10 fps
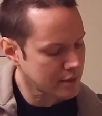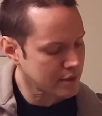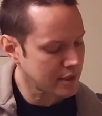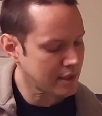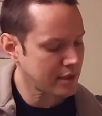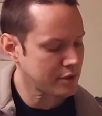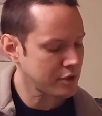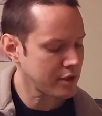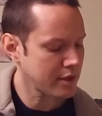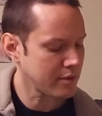D,
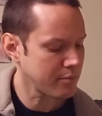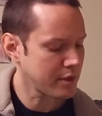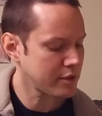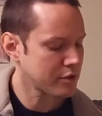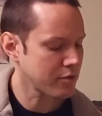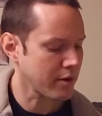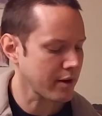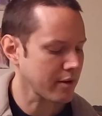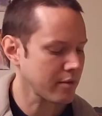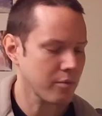G, and B
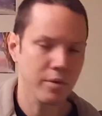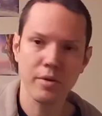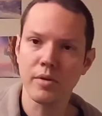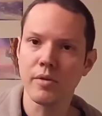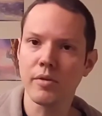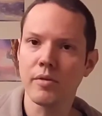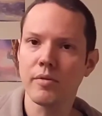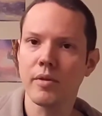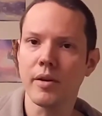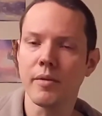string with your
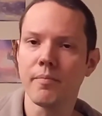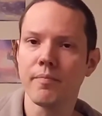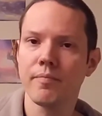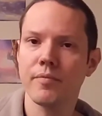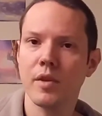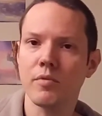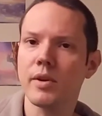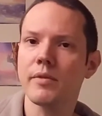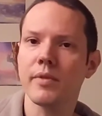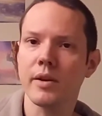
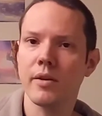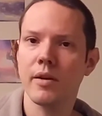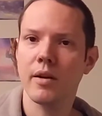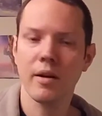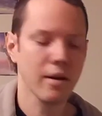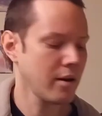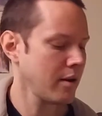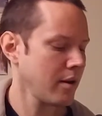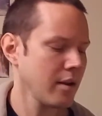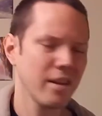ring finger.
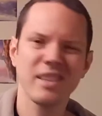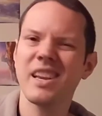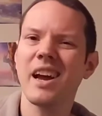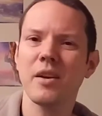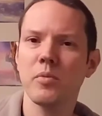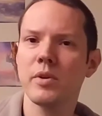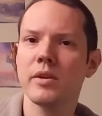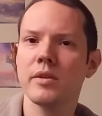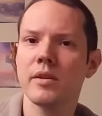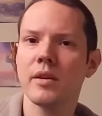It's kind of weird.